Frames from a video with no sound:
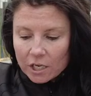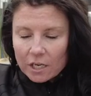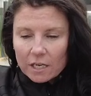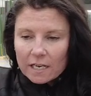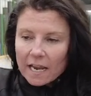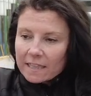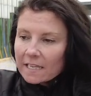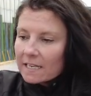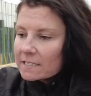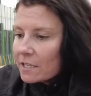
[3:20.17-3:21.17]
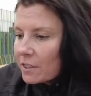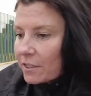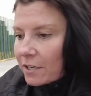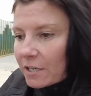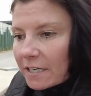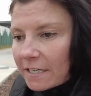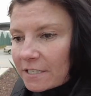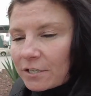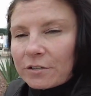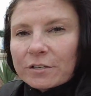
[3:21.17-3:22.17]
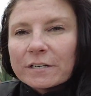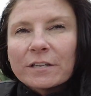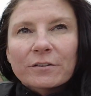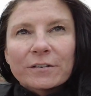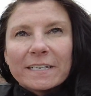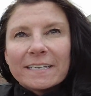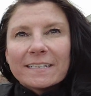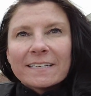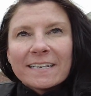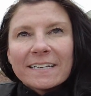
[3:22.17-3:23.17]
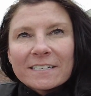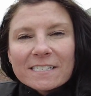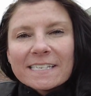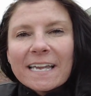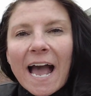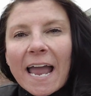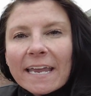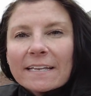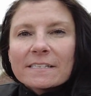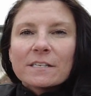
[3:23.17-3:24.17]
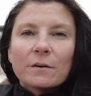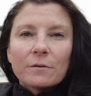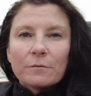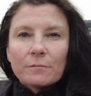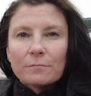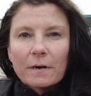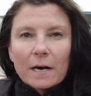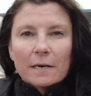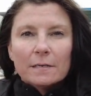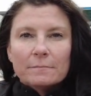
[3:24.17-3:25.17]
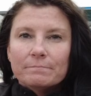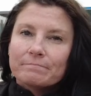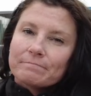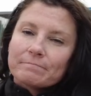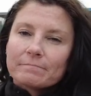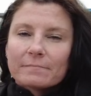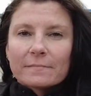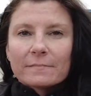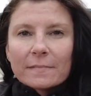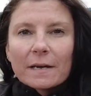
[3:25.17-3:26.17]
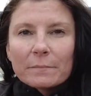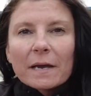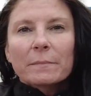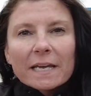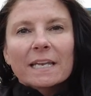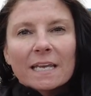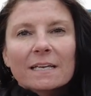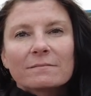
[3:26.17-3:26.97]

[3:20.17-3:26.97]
Good. I think it's a 32, 33 inch seat height. So I'm getting it.